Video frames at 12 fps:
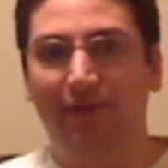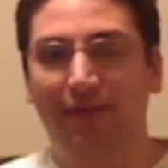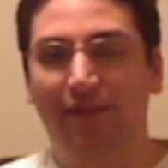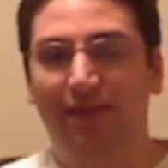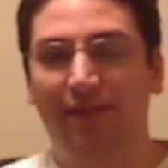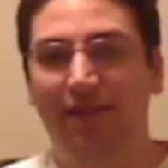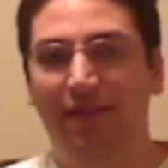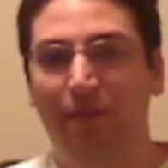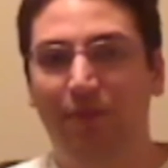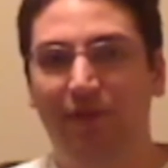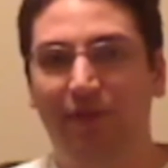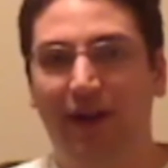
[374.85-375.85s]
just
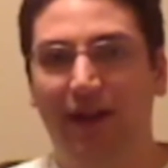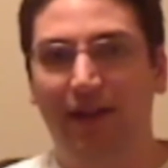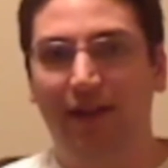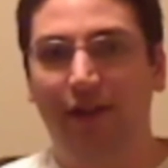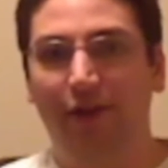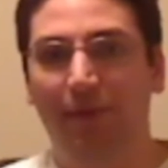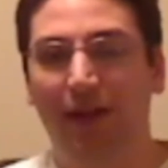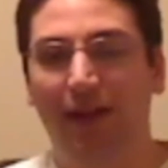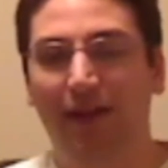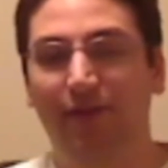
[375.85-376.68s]
simplified a little bit.